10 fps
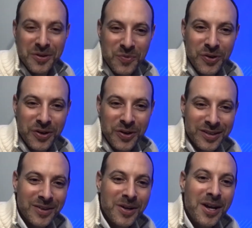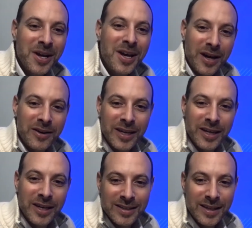within Wharton. So
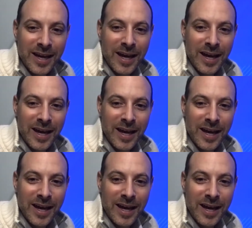without getting into